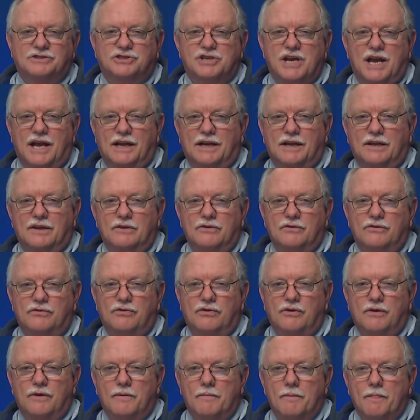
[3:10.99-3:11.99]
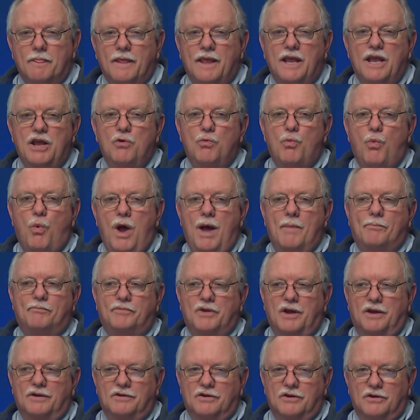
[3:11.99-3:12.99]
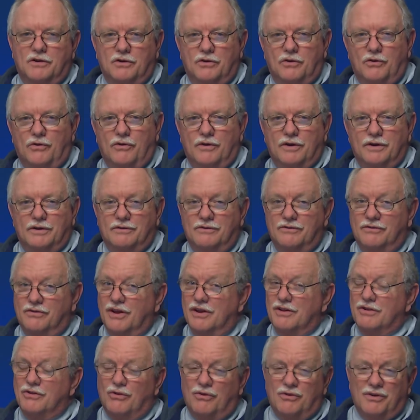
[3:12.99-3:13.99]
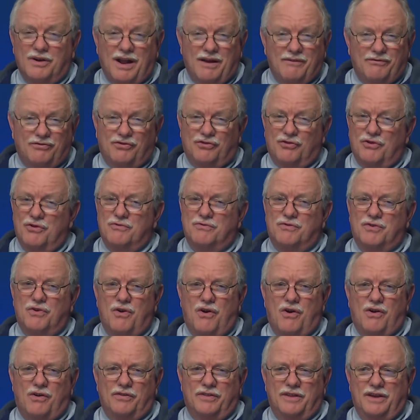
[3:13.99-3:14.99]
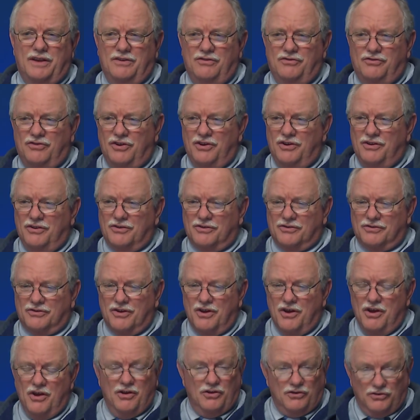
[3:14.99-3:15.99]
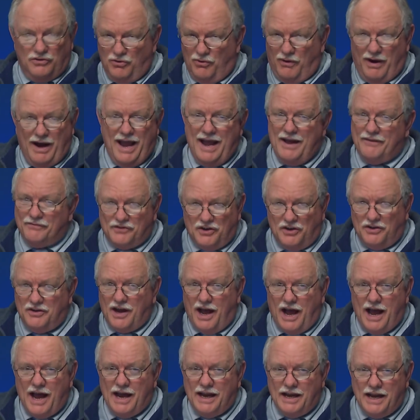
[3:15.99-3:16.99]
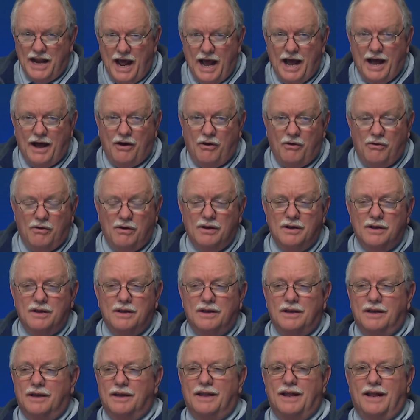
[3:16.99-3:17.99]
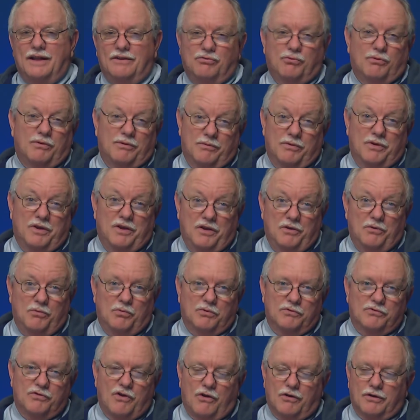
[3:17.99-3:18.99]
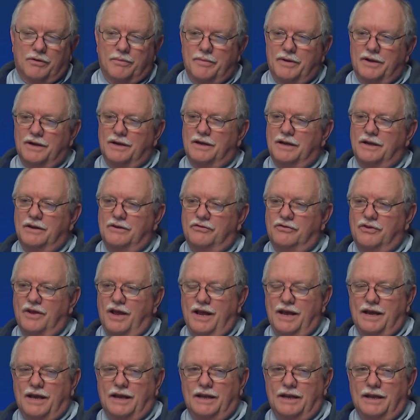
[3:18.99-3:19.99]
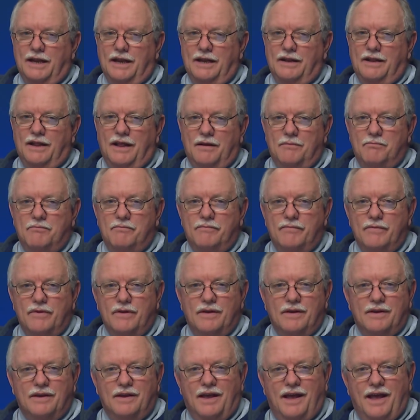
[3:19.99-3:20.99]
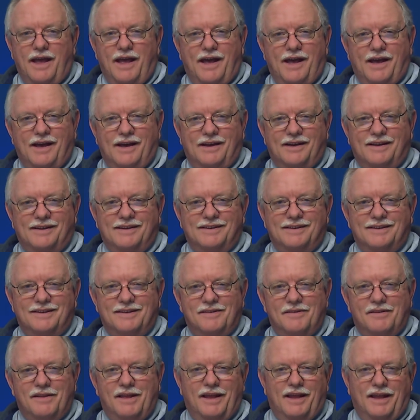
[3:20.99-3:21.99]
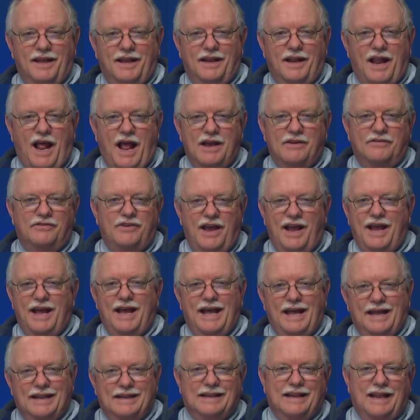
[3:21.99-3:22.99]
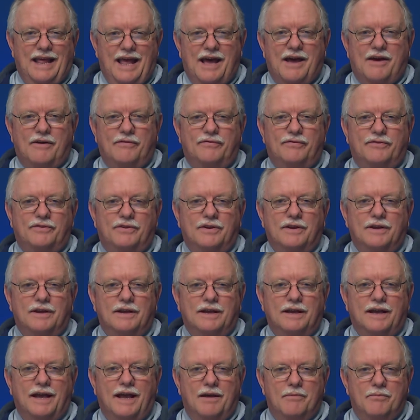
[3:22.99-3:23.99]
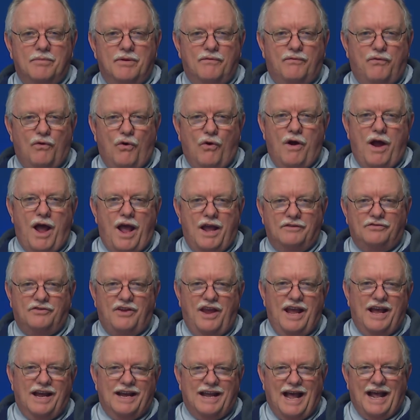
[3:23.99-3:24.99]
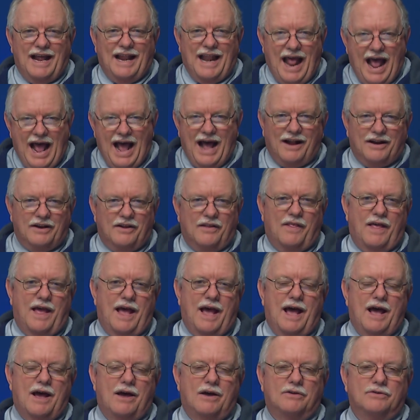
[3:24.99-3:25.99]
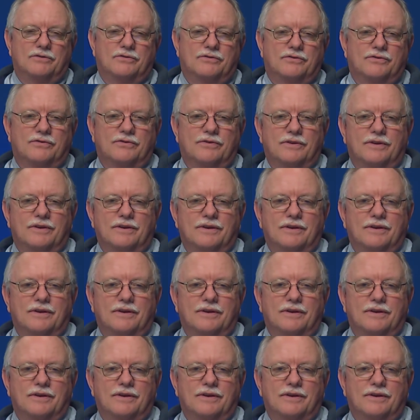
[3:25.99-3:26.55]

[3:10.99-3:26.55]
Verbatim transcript: challenge, he wept unto the Lord and said, Lord, I've served you all these years. Do I have to die now? And that's what he was ultimately saying. And then and Isaiah had left, and before Isaiah got out of the house,